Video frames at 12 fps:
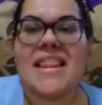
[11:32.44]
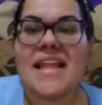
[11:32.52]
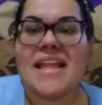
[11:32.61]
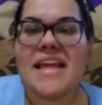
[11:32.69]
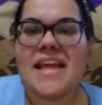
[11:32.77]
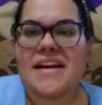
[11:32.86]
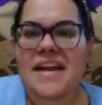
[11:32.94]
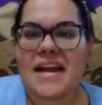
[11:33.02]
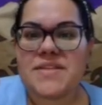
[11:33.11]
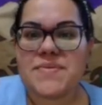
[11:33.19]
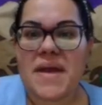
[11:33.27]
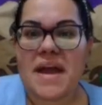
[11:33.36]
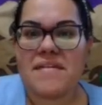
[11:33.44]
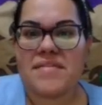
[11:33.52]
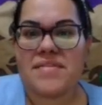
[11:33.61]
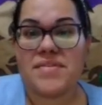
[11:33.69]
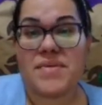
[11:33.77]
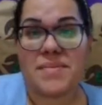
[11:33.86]
Then here, guys, we
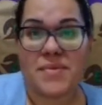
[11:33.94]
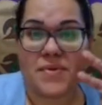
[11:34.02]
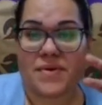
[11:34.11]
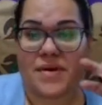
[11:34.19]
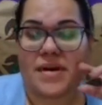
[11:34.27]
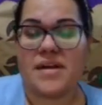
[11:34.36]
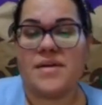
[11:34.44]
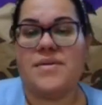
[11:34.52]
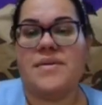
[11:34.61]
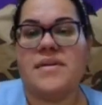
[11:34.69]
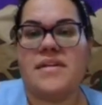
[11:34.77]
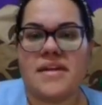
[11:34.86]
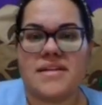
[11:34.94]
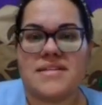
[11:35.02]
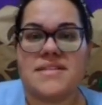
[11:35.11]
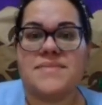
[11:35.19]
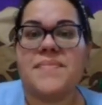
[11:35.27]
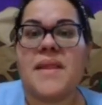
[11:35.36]
have three more
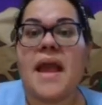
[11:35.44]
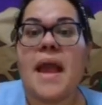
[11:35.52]
things.